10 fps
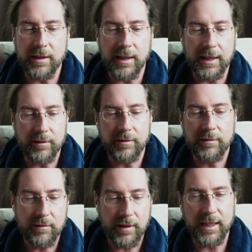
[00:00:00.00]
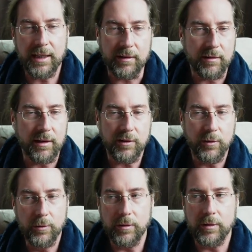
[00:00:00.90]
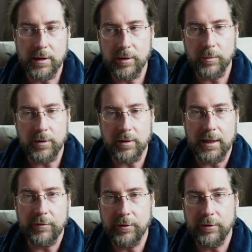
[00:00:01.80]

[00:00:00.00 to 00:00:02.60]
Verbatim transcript: I don't again that you order whatever